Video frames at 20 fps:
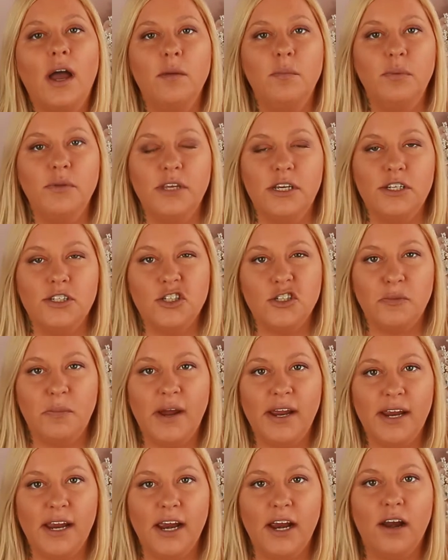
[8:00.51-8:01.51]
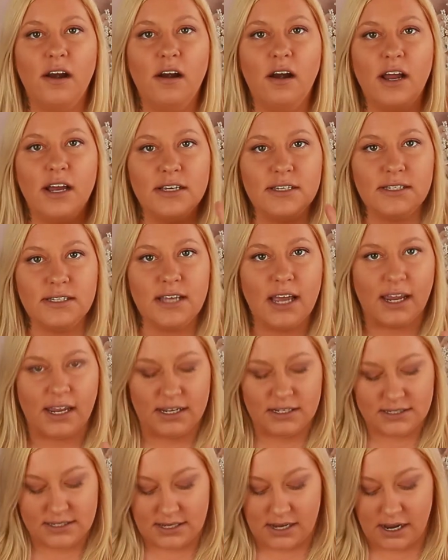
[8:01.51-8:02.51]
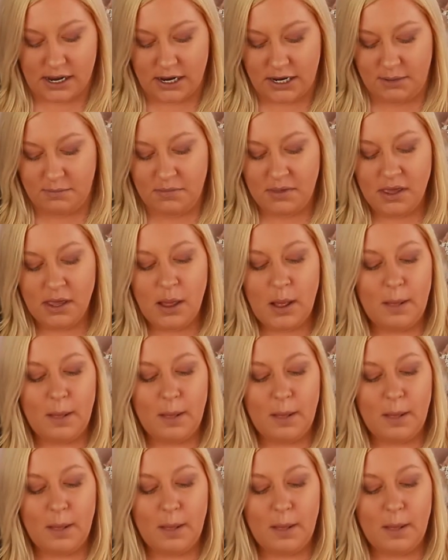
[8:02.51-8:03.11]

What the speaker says: bleached my hair a second time,